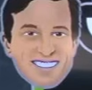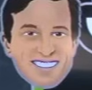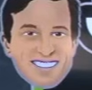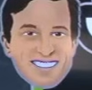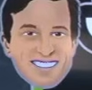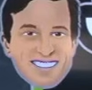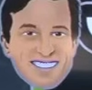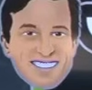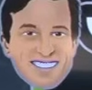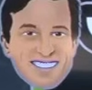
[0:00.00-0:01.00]

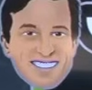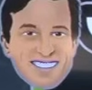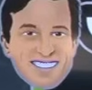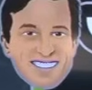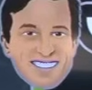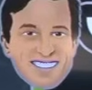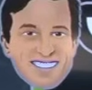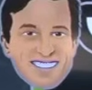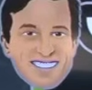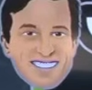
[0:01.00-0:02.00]

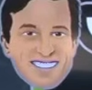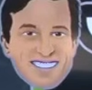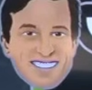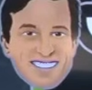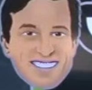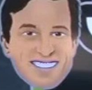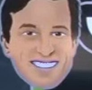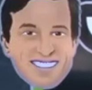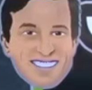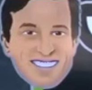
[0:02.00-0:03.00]

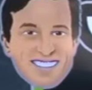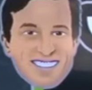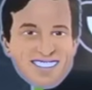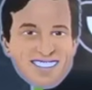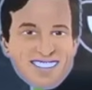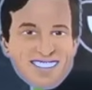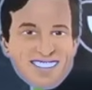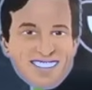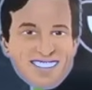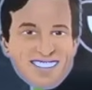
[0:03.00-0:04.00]

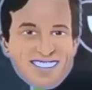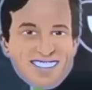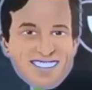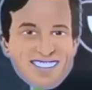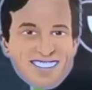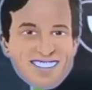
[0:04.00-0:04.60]
The person shown says nothing.